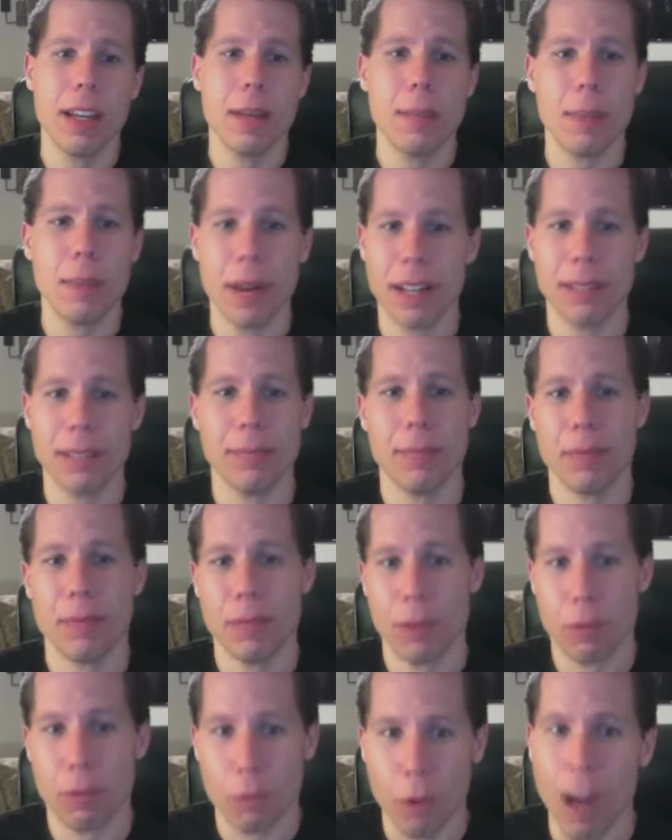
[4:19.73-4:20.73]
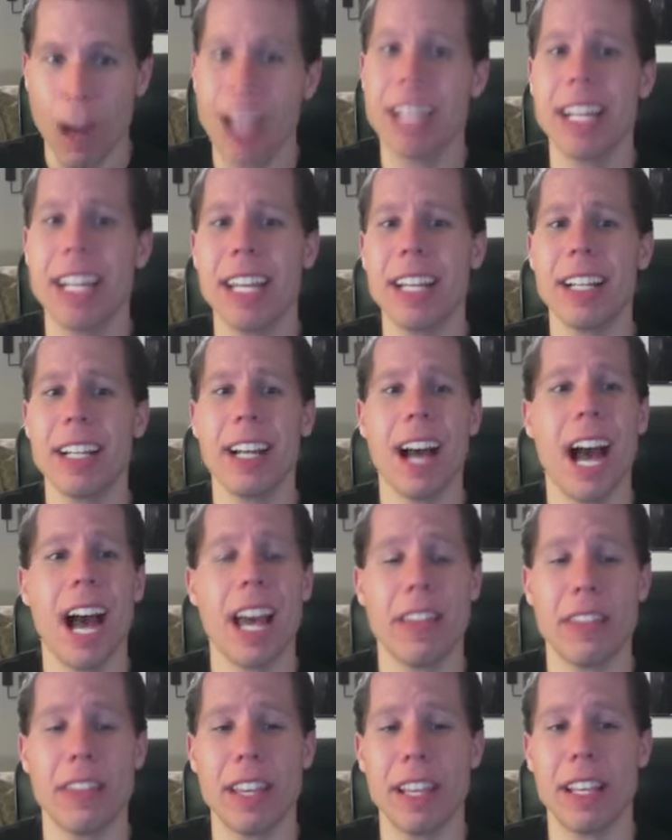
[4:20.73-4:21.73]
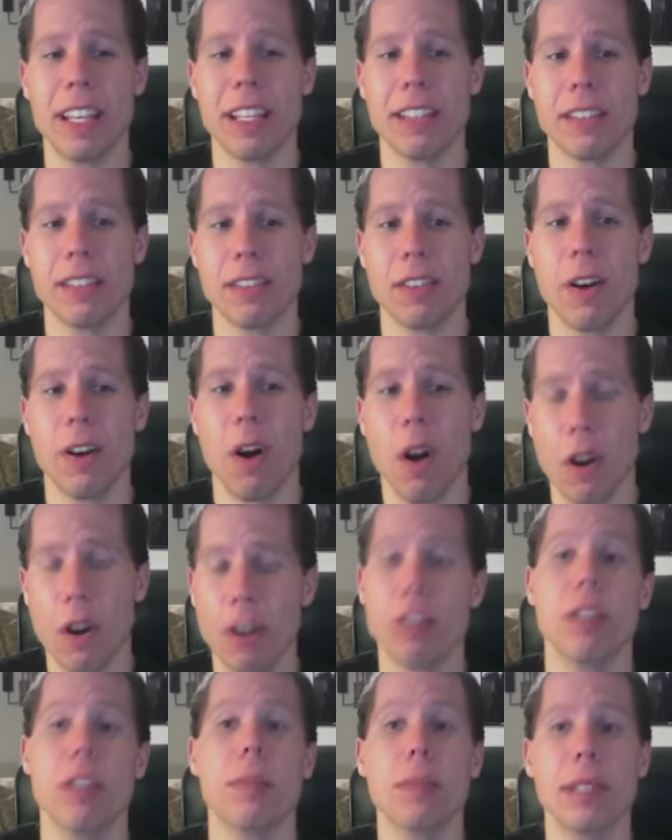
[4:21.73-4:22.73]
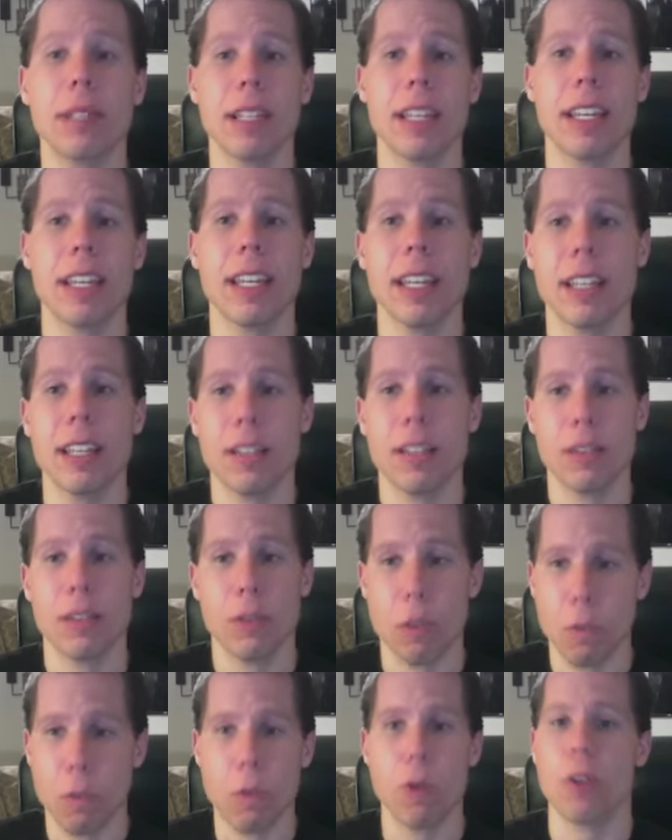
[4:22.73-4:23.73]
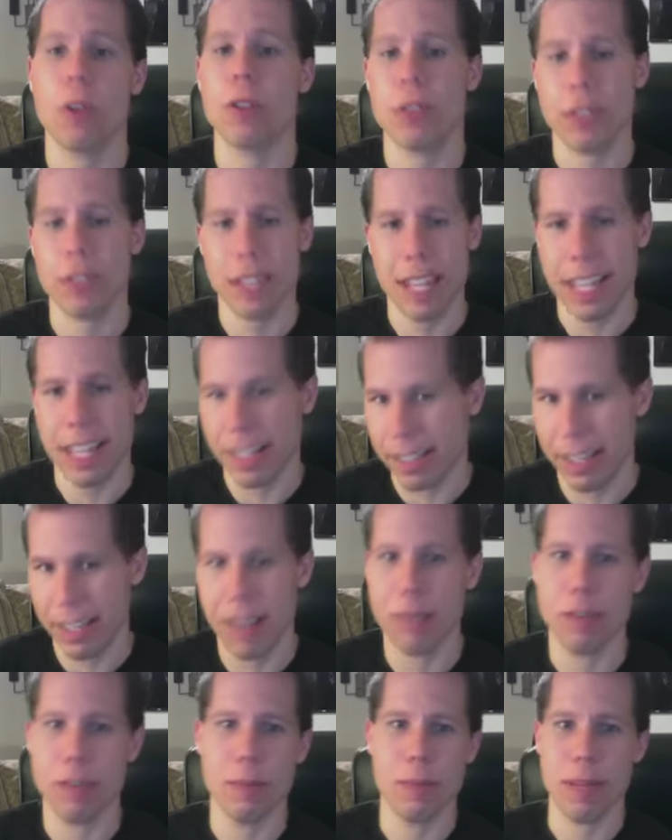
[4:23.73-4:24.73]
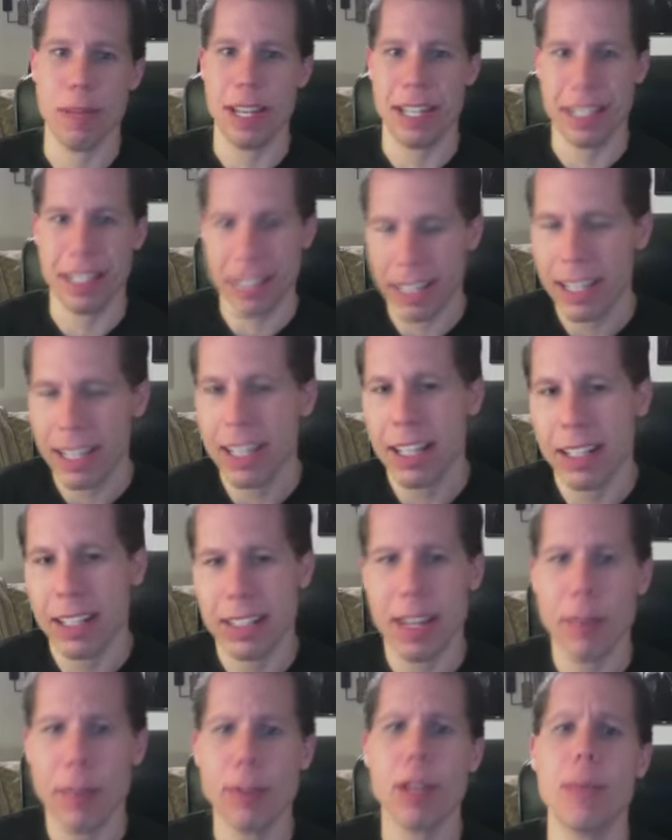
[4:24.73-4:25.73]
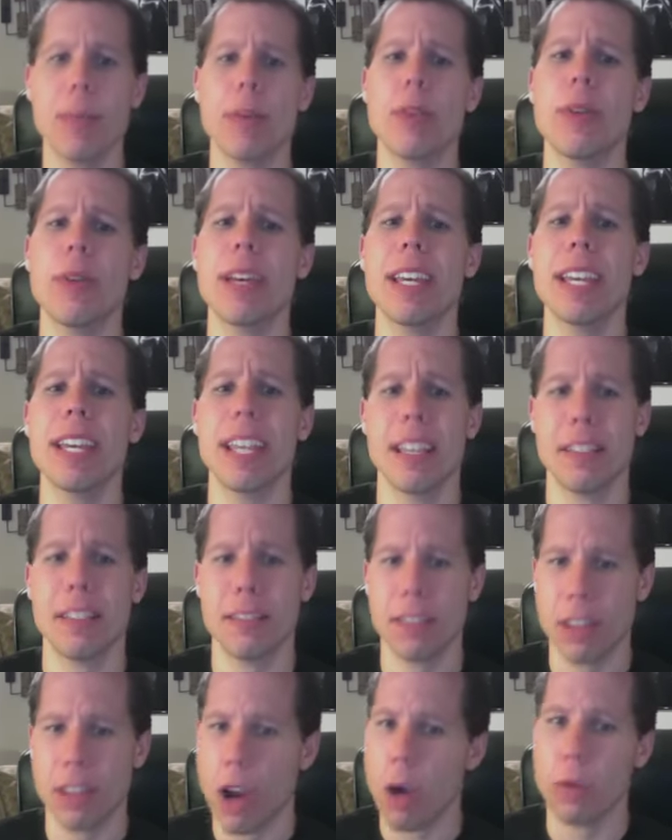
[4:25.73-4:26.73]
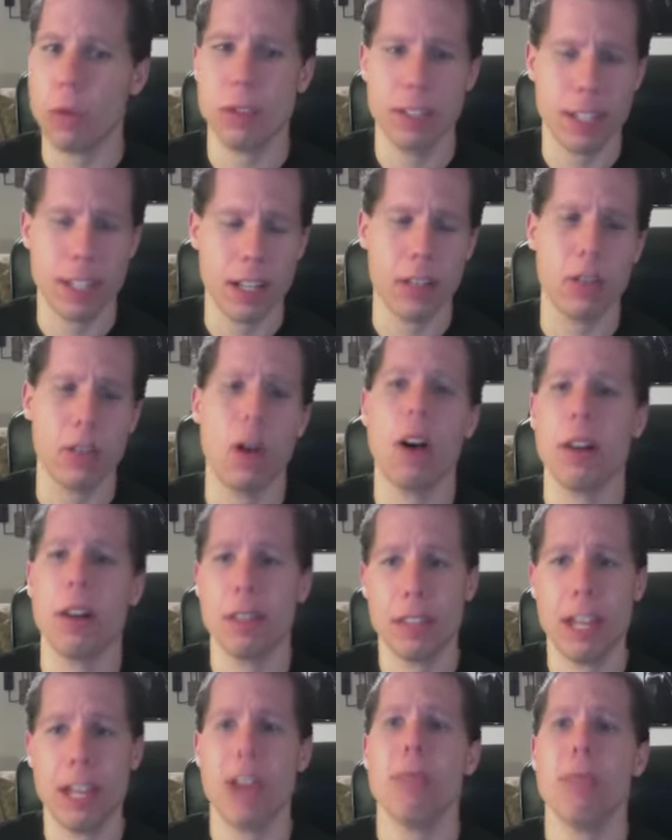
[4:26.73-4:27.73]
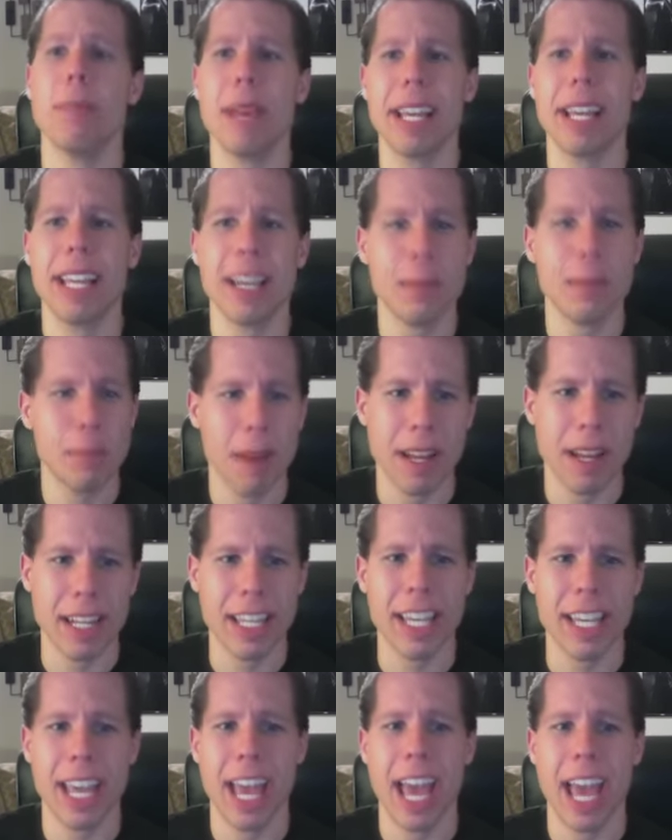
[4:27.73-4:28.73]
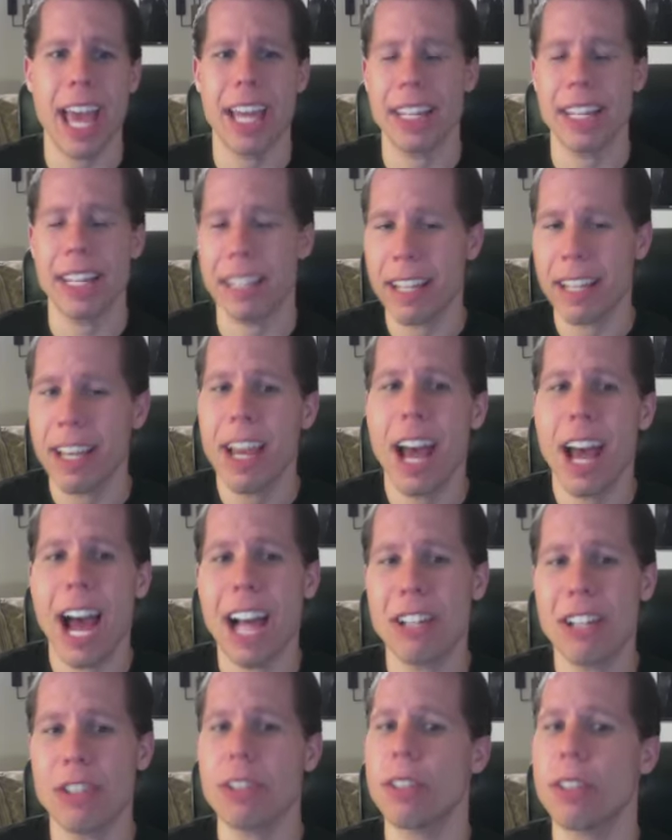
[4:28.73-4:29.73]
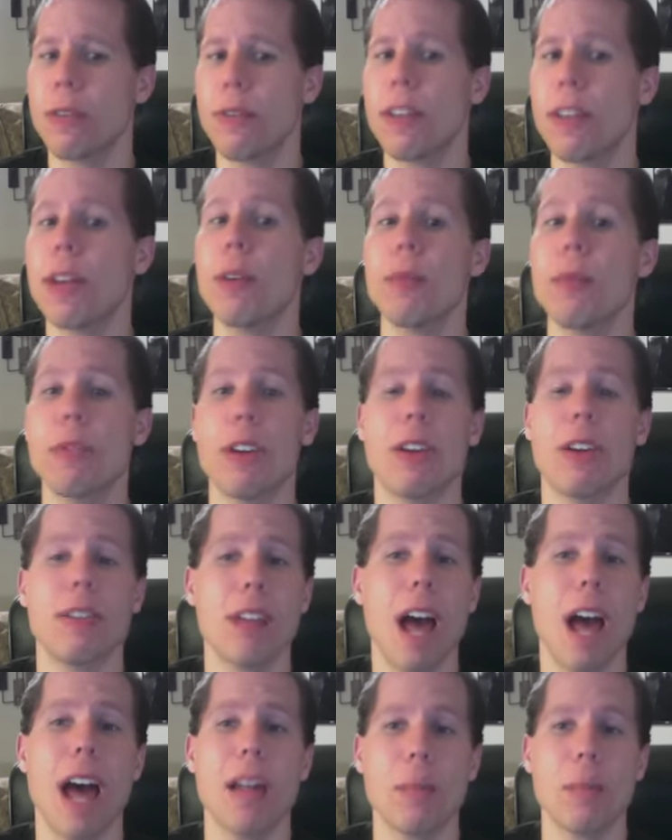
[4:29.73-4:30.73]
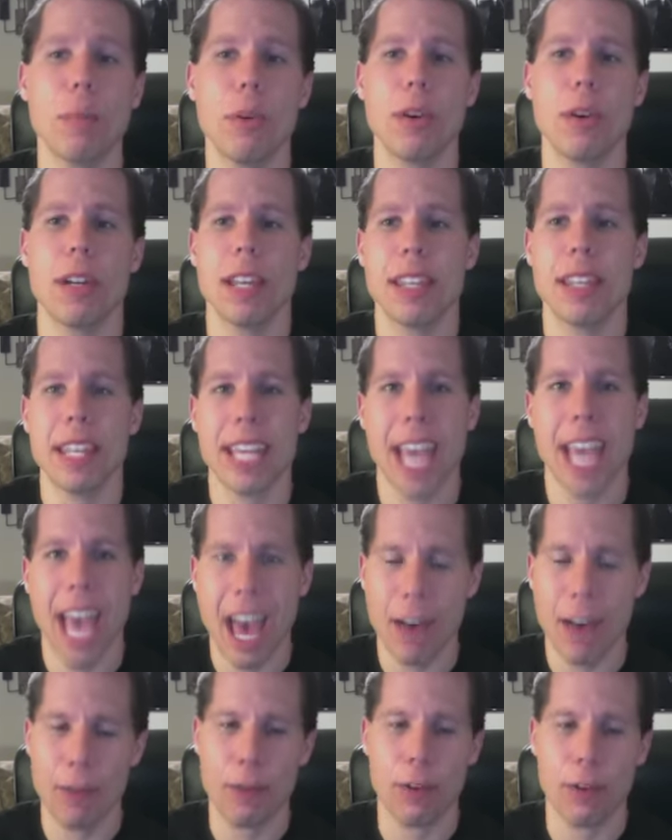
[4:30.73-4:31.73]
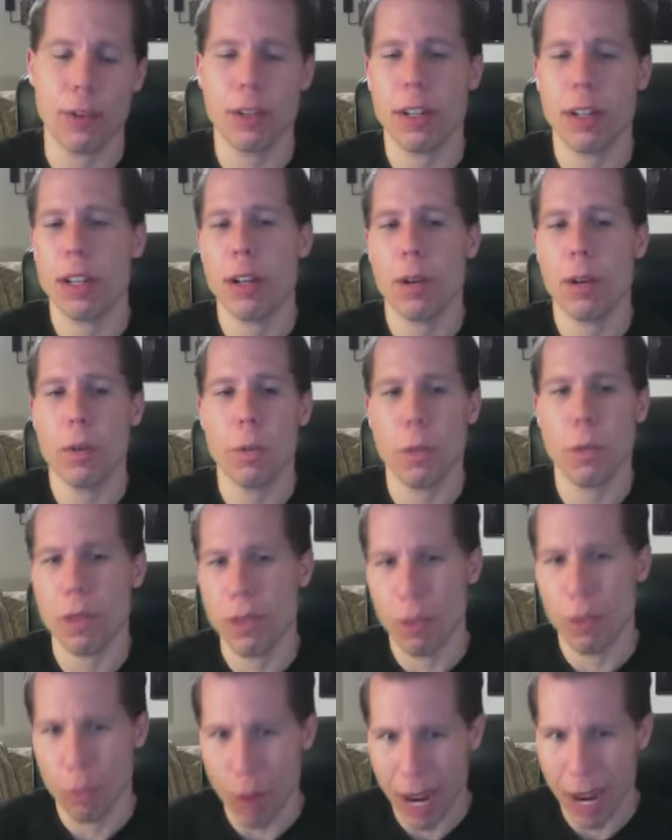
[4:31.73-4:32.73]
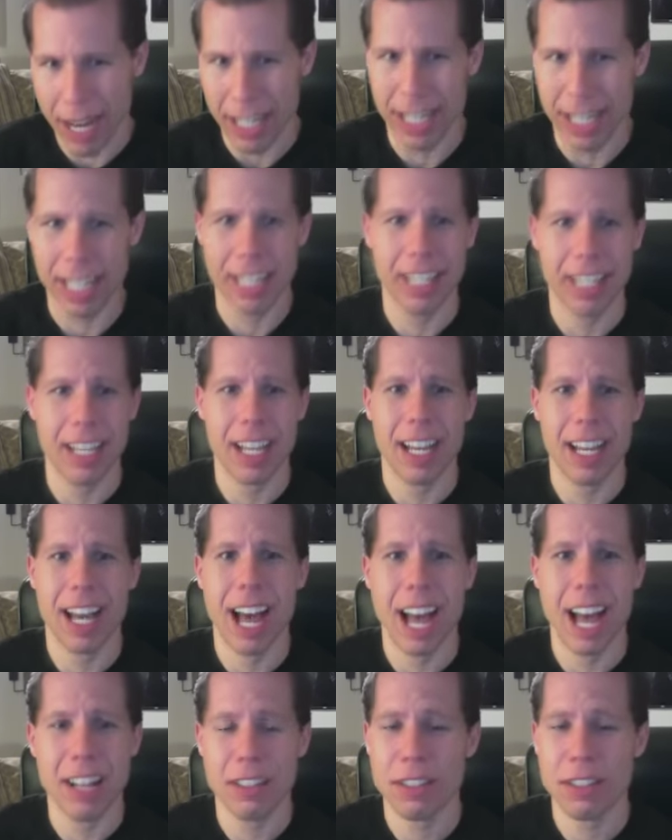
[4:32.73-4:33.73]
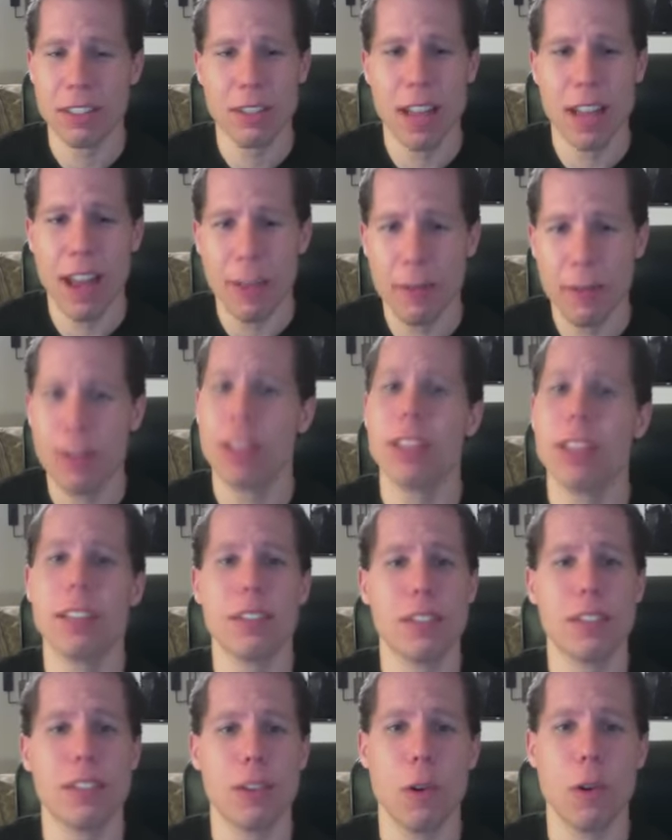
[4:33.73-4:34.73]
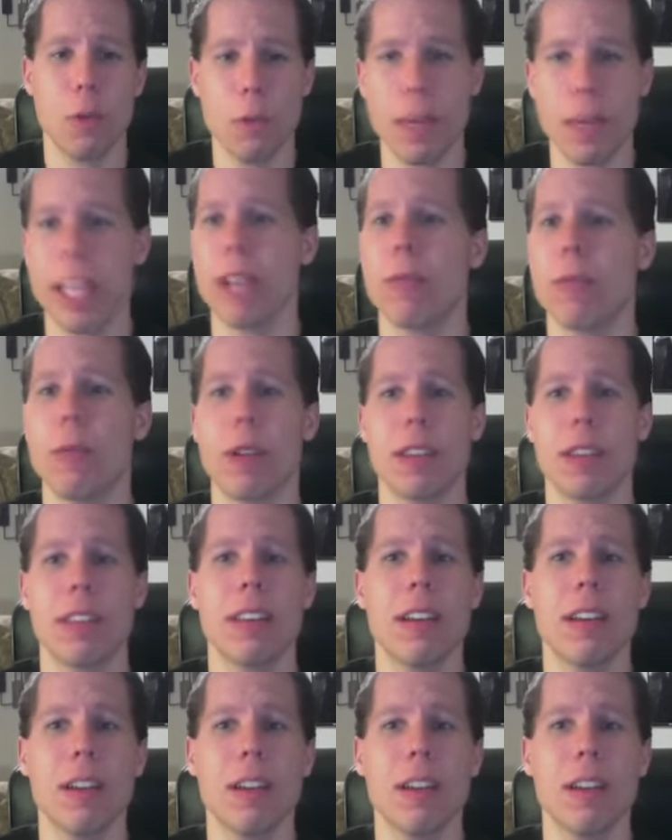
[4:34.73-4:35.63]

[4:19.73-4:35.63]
But the writing, I think, is arguably the worst it's ever been. WWE is coasting along. They're making money, and I just feel they're not putting the effort with the writing. I feel it's so weak with